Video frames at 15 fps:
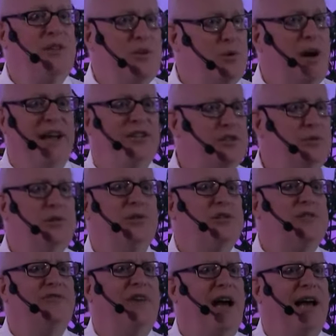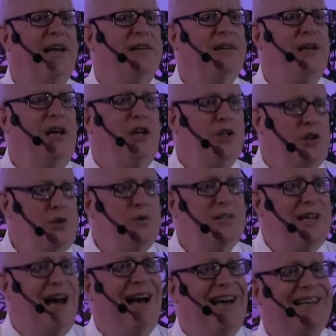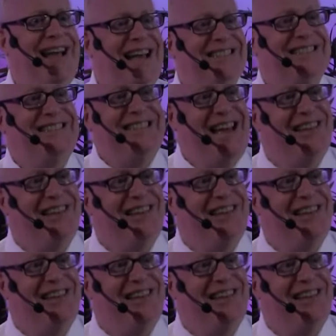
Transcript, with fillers: with Christ crucified. QAnon has